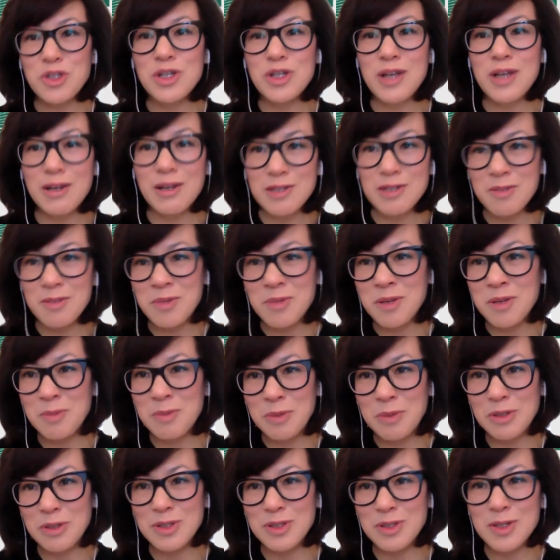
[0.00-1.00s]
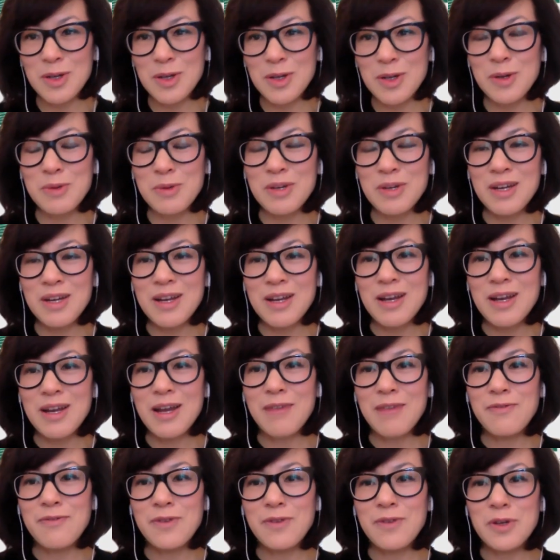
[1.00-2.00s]
out to people. So
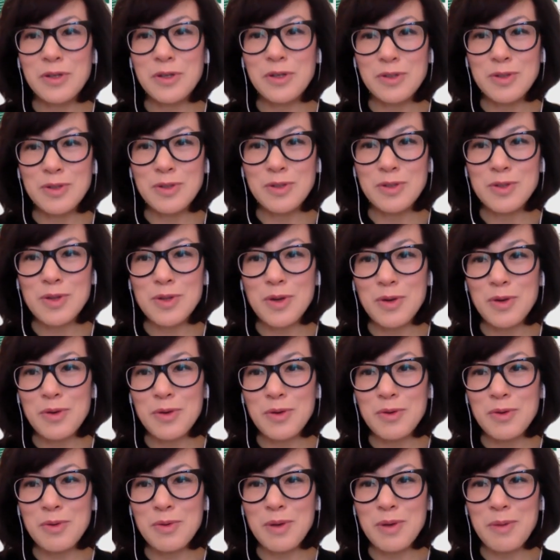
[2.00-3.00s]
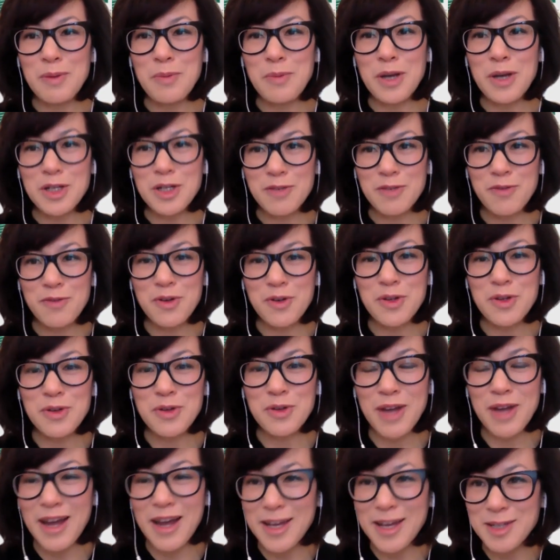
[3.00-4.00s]
I feel so much for you
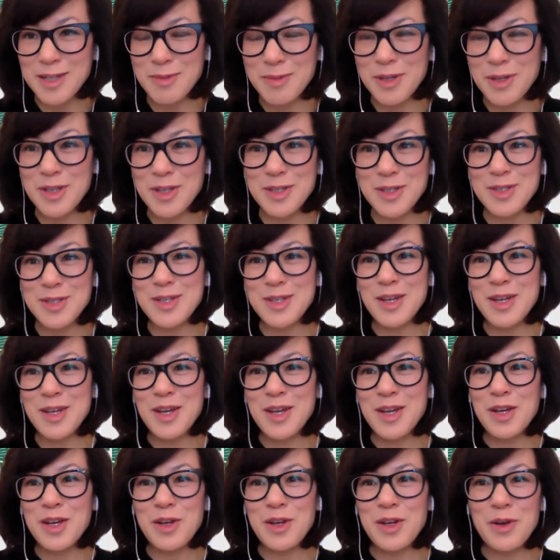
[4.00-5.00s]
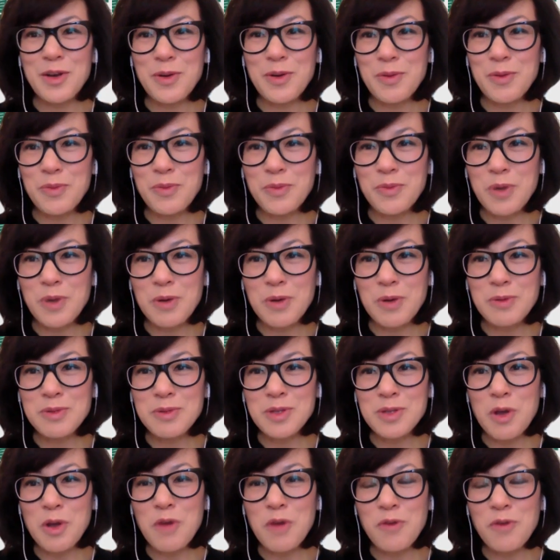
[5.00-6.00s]
guys because,
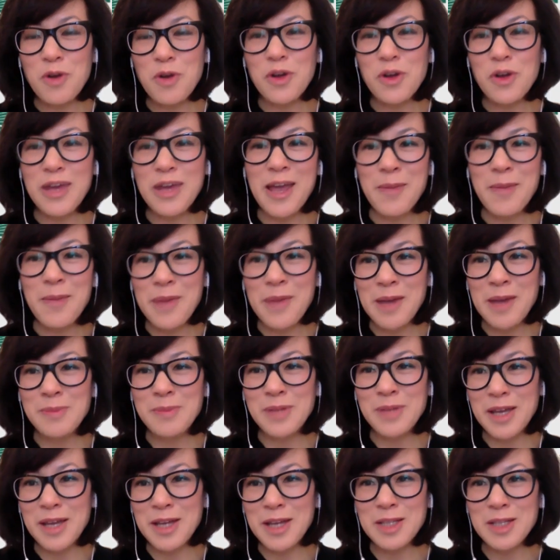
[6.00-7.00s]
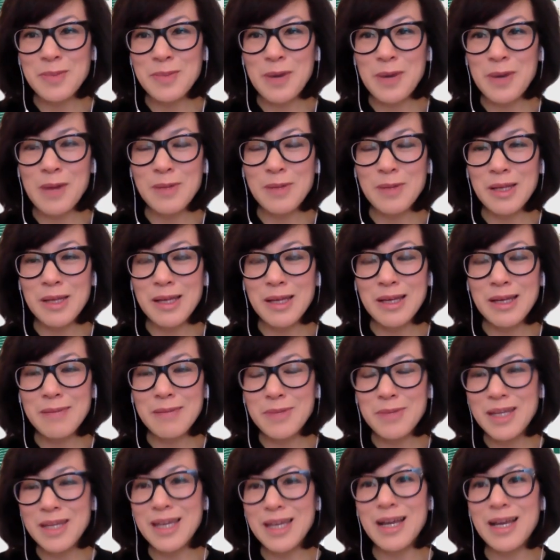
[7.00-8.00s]
those overall campaign plans
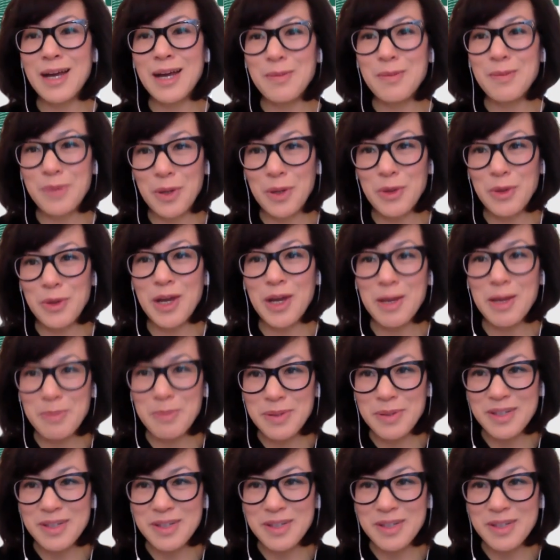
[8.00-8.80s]
probably got blown up